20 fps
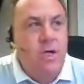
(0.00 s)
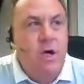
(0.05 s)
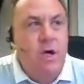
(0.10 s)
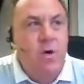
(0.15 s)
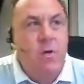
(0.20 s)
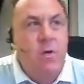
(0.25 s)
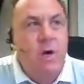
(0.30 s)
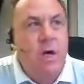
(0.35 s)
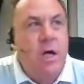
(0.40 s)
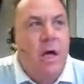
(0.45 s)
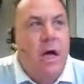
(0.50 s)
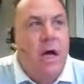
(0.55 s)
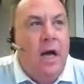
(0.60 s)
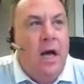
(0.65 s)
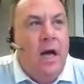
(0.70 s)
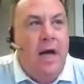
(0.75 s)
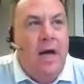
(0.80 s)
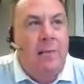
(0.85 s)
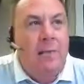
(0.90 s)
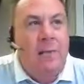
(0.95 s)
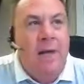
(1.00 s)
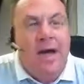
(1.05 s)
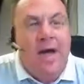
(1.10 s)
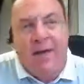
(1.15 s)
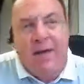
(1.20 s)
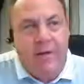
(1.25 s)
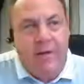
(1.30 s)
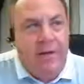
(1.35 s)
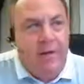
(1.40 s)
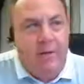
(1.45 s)
So I
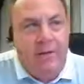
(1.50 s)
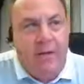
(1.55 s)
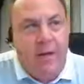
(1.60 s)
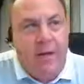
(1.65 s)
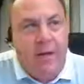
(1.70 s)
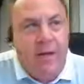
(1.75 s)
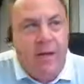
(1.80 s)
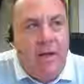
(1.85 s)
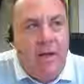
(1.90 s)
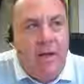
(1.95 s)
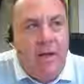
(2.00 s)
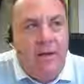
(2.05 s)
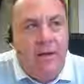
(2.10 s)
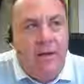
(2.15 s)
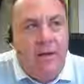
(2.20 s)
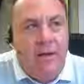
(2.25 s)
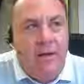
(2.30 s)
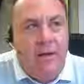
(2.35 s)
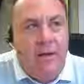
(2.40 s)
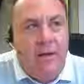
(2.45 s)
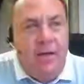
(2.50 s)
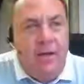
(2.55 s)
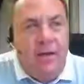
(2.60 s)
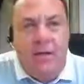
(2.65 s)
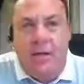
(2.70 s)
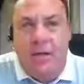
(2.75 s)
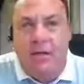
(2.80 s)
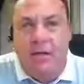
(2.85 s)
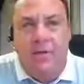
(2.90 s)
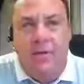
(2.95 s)
have
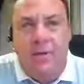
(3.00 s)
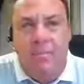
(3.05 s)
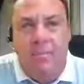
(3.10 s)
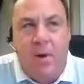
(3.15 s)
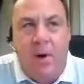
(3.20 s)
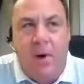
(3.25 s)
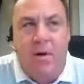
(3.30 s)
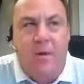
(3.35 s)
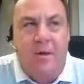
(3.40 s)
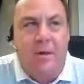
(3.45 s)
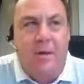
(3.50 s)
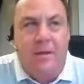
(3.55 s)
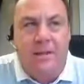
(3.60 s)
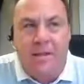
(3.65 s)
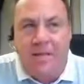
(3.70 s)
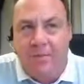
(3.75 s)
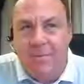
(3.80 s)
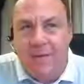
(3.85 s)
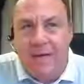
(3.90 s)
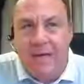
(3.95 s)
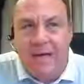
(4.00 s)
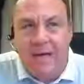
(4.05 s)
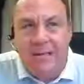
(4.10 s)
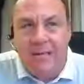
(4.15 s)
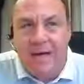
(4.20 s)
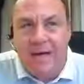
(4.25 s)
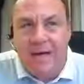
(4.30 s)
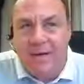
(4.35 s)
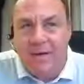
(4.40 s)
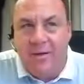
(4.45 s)
a lovely boat. I take my
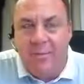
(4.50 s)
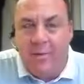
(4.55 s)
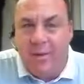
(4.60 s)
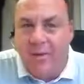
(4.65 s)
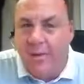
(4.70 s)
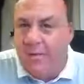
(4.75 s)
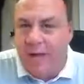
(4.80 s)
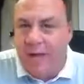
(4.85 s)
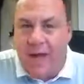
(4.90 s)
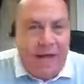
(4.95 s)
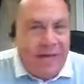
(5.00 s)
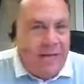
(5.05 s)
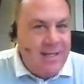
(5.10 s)
kids out on the boat.